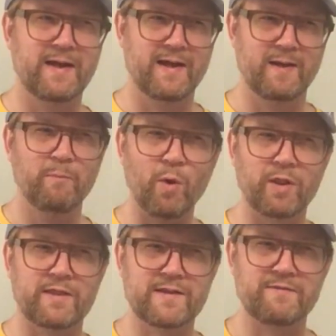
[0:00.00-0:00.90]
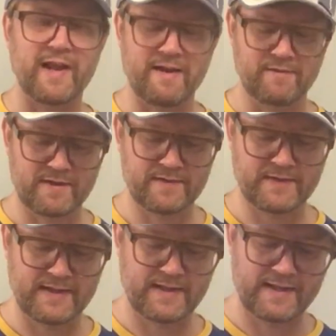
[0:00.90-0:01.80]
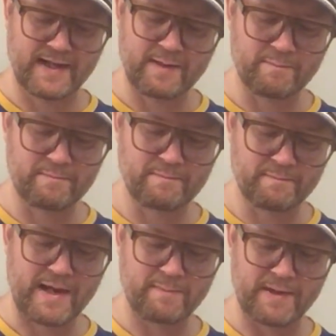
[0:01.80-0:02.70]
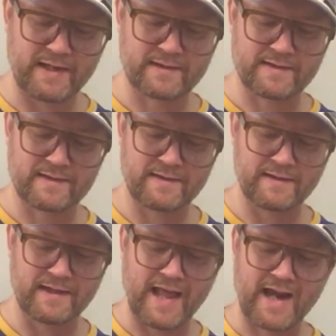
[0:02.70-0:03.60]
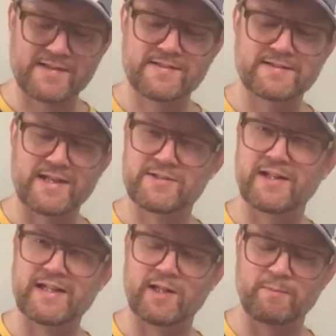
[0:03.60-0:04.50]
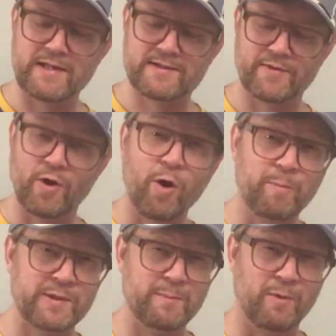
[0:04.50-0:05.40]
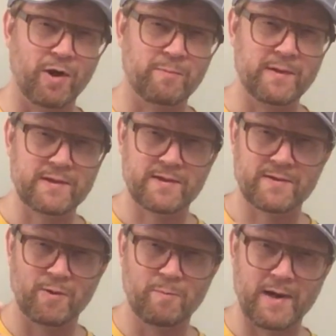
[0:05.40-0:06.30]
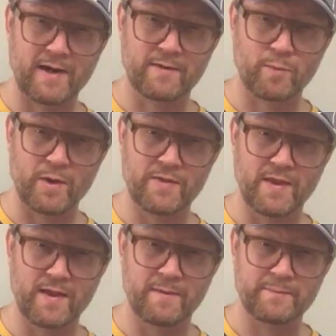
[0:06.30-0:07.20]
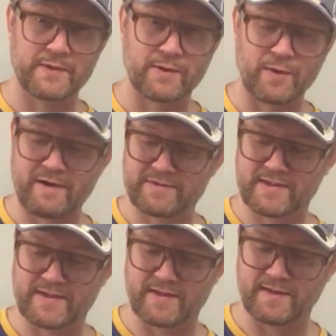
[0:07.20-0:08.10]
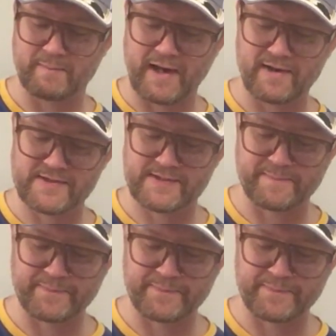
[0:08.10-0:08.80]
malt flavor, and maybe it lacks just a little bit on the hop department compared with craft beers.